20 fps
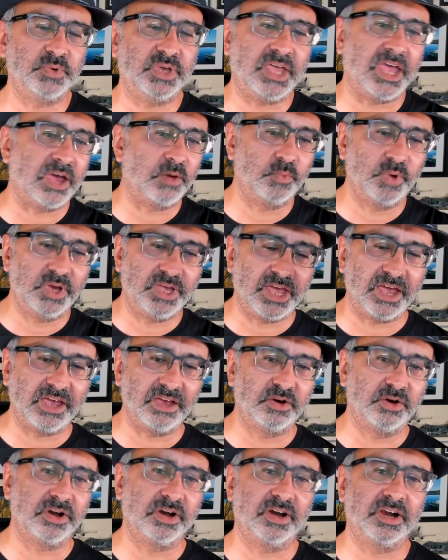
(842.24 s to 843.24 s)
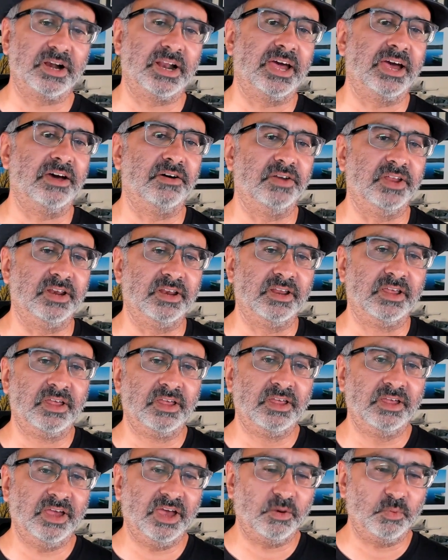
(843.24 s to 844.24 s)
We can't go to the cloud,
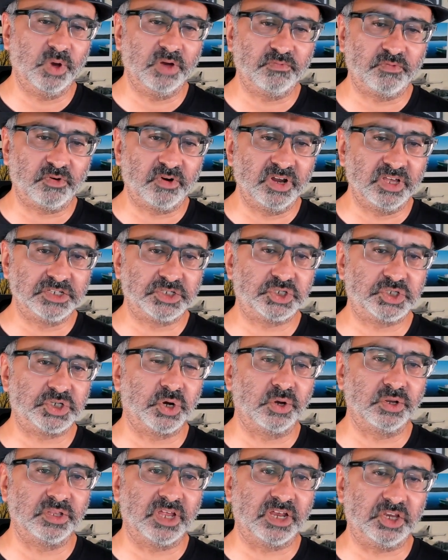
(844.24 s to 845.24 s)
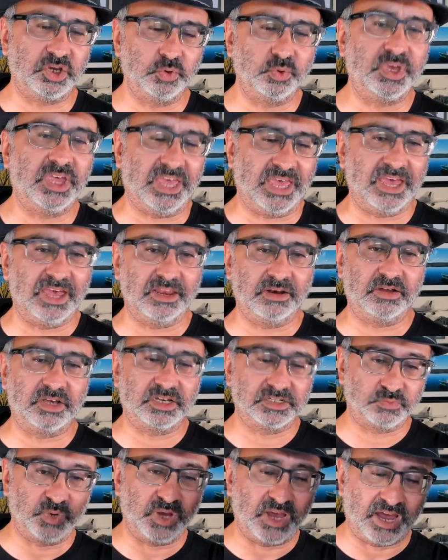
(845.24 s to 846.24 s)
and we've already shown that you can
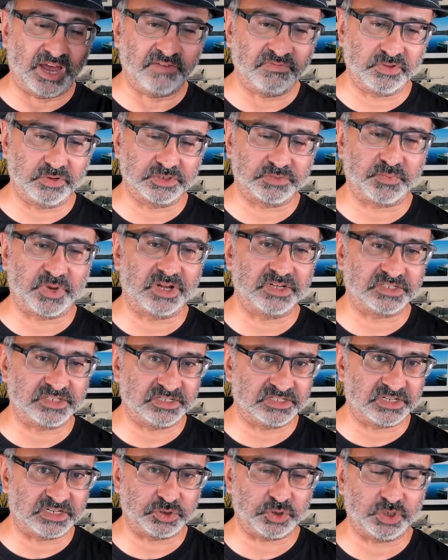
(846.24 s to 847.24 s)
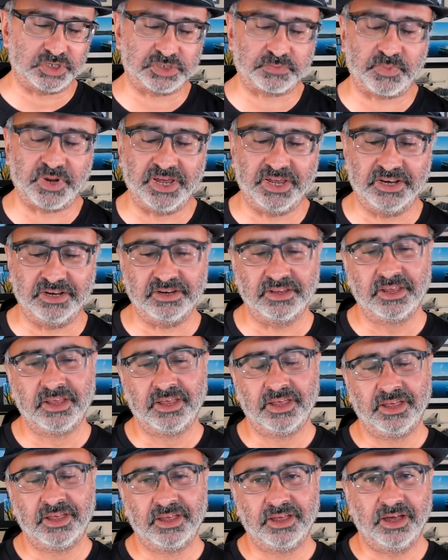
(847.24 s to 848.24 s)
because we have those policies as you explained.
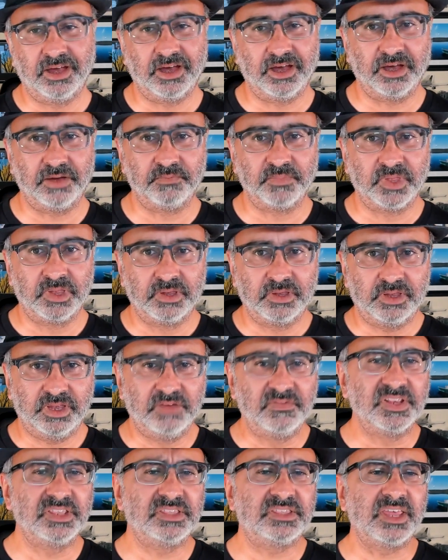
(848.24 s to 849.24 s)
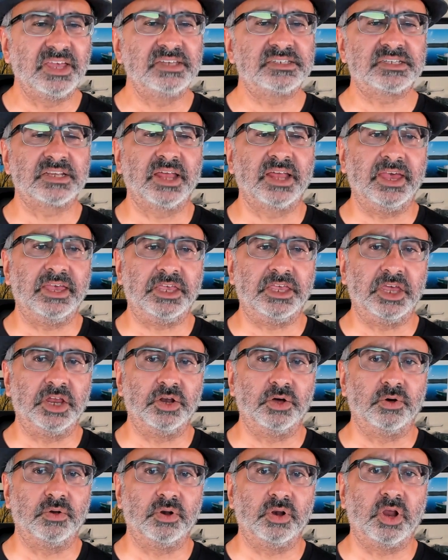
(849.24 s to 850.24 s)
Even things like
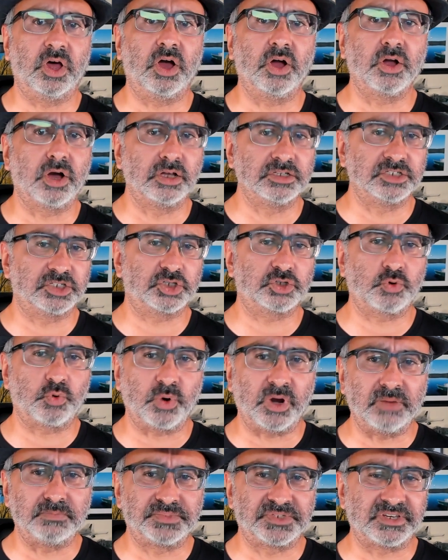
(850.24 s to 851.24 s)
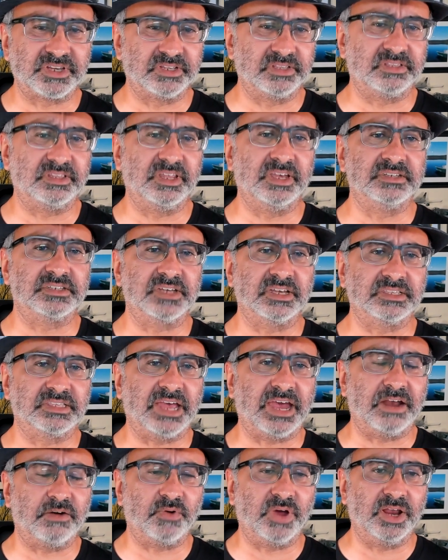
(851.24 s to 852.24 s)
logon scripts and things like
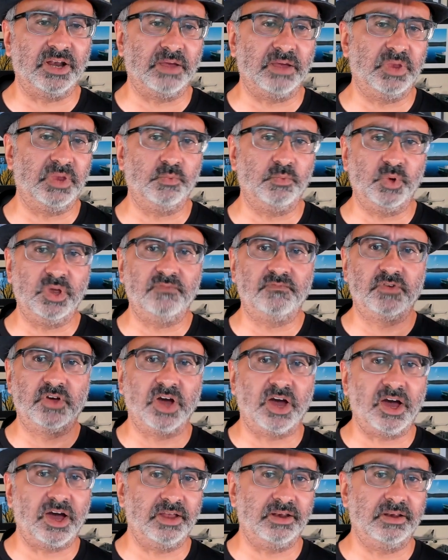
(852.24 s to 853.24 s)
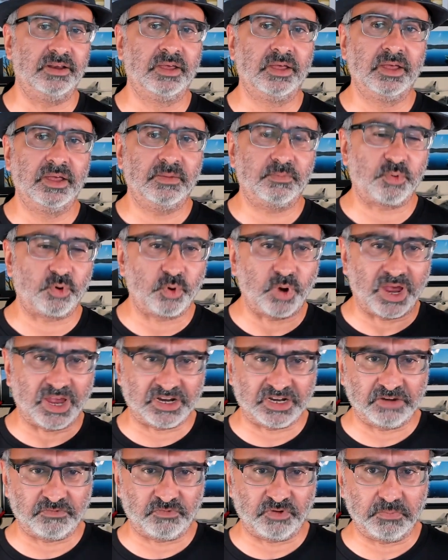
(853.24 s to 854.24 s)
that, right? I mean, we've got
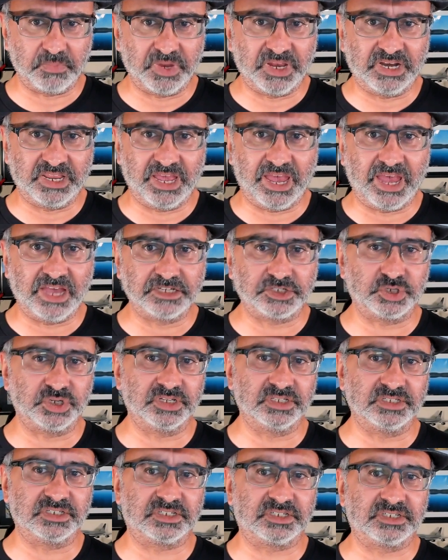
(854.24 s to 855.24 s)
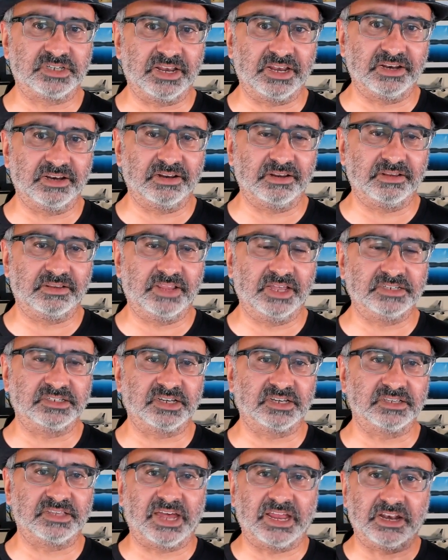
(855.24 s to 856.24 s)
proactive remediations and things
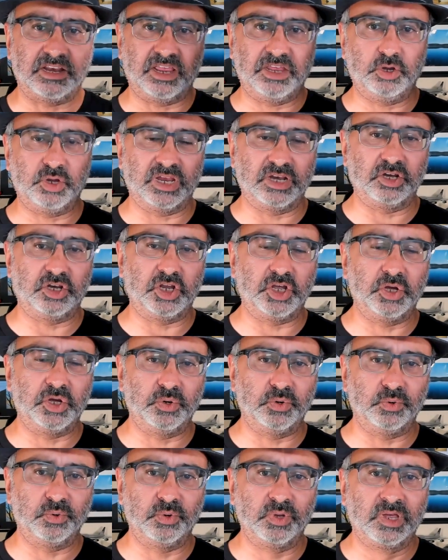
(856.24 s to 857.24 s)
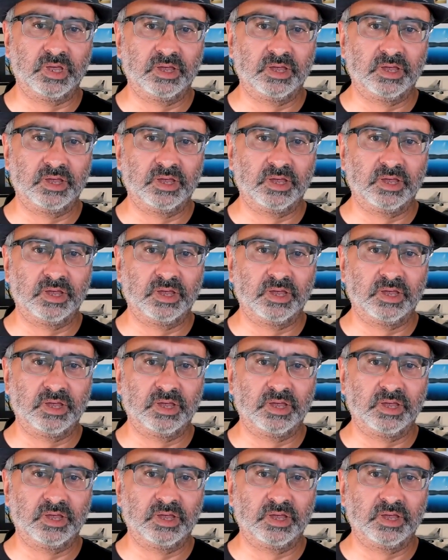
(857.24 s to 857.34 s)
like that you can do